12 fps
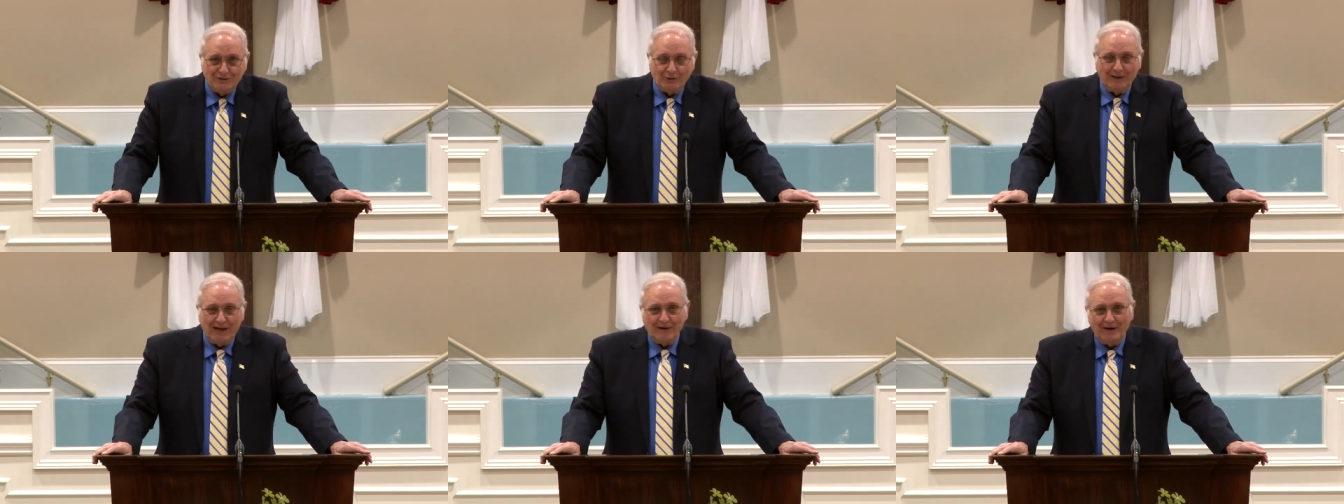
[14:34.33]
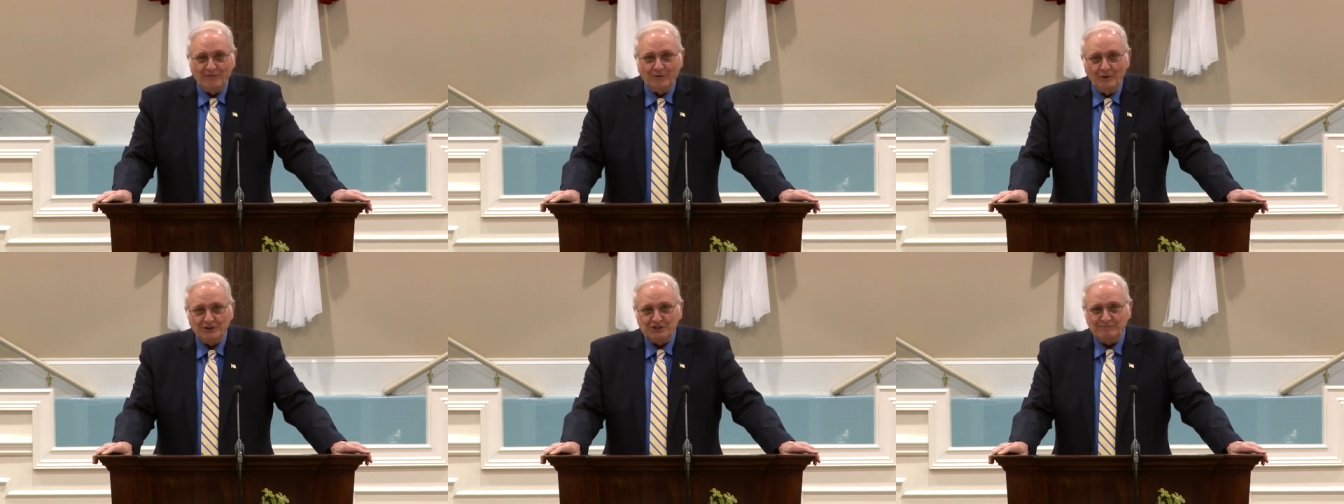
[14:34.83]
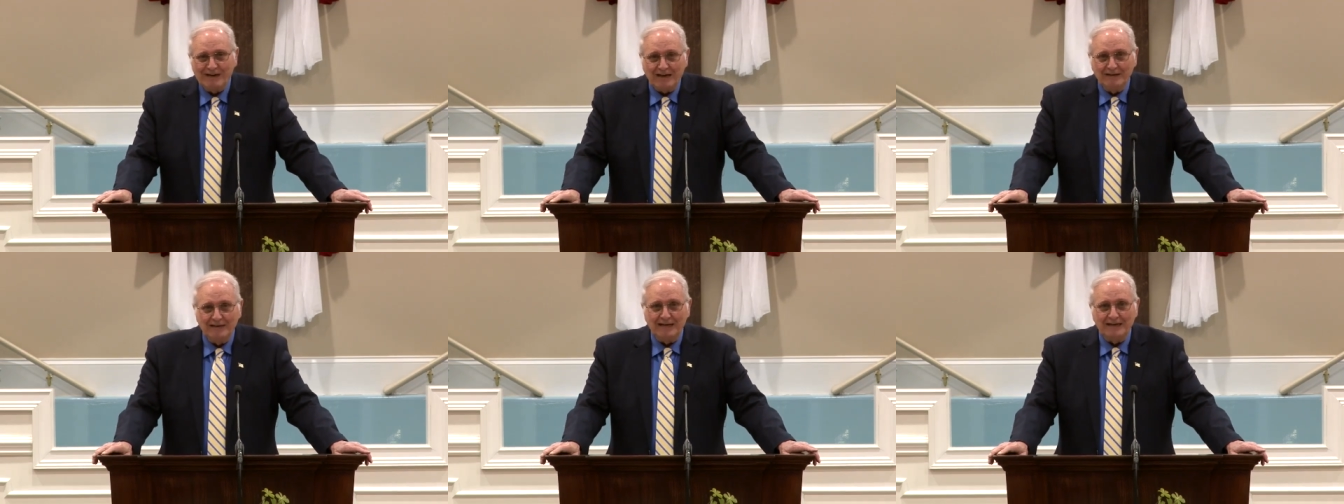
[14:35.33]
and so, by therefore
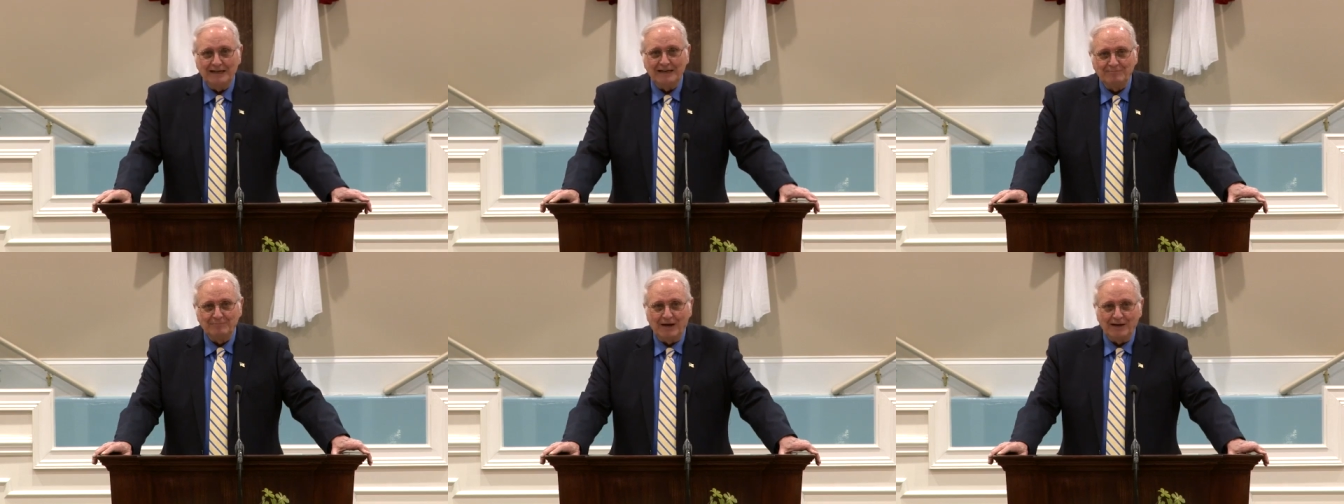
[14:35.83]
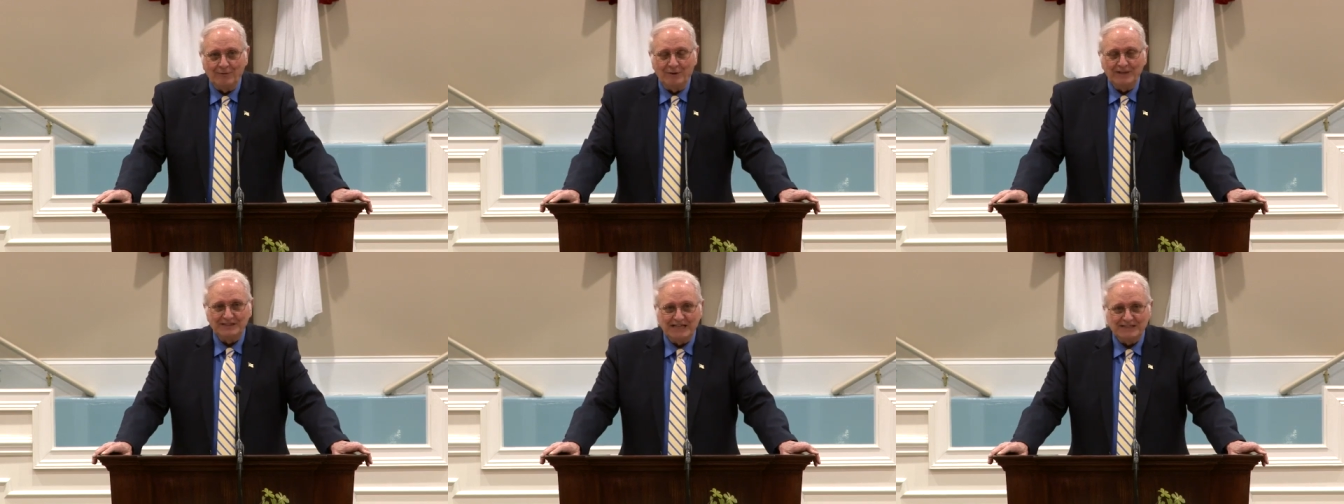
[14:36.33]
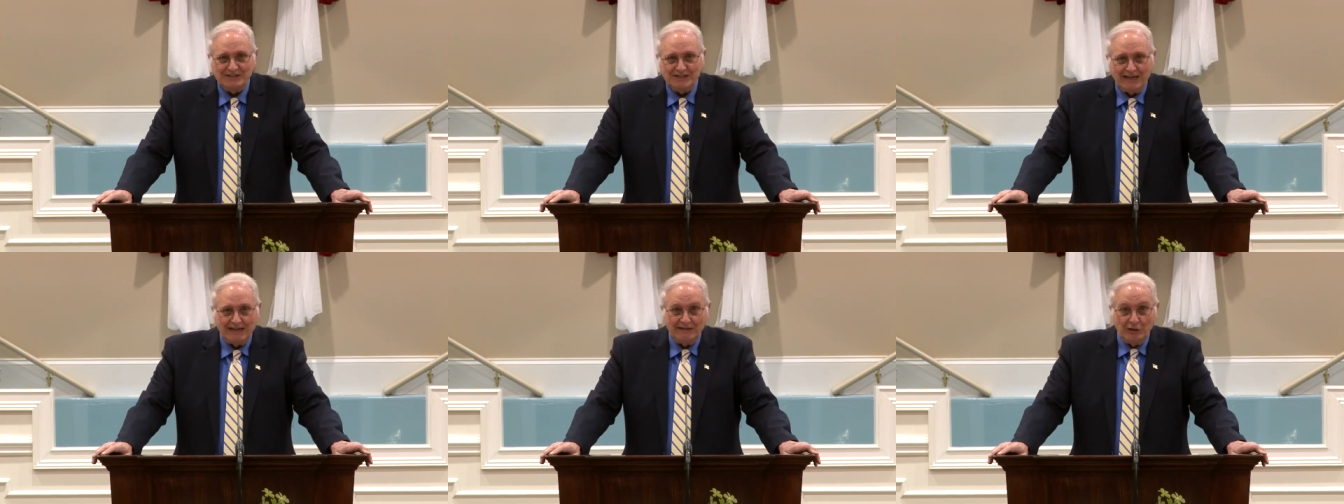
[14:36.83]
smelling that dead body, what does that
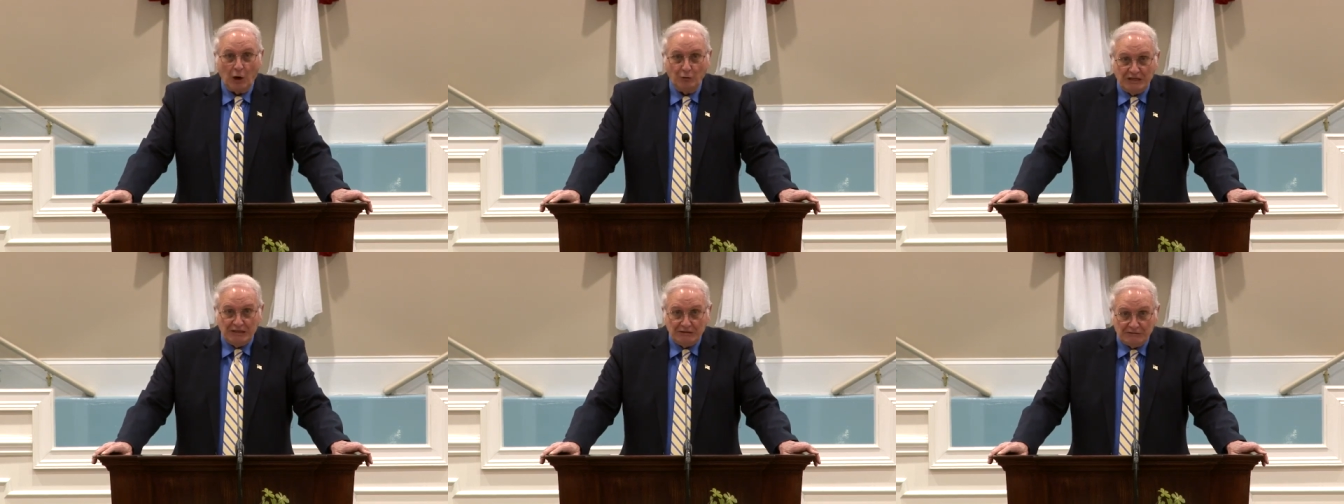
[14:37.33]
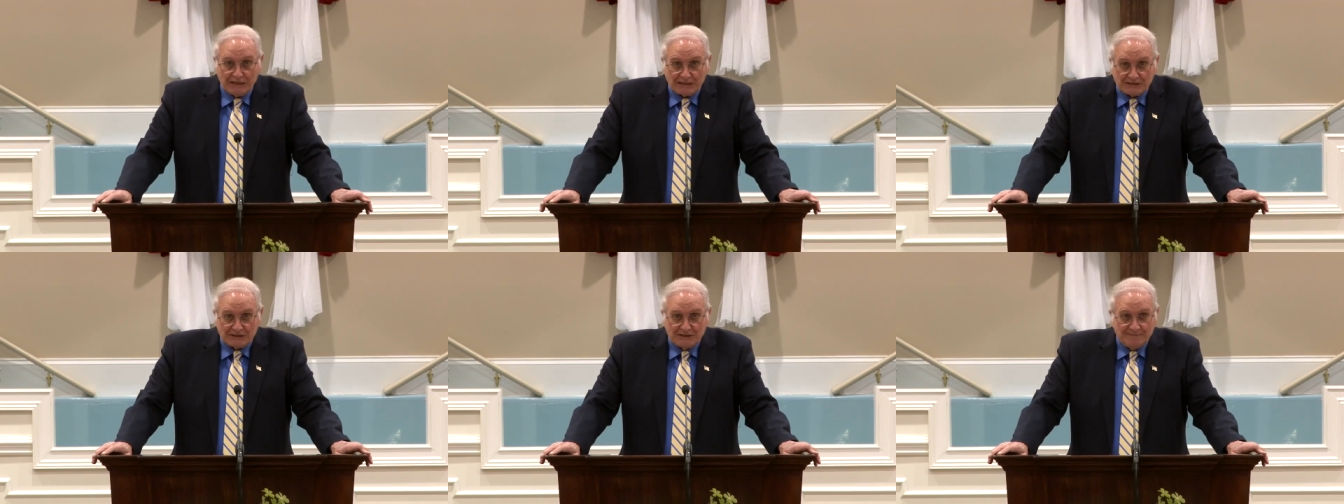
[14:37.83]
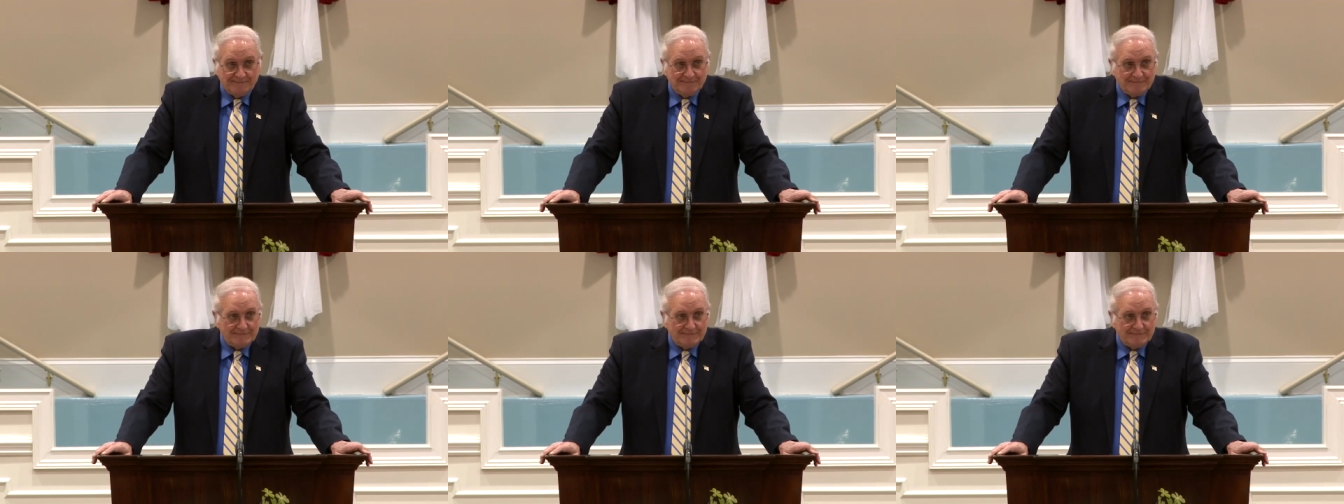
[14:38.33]
say? Don't eat this.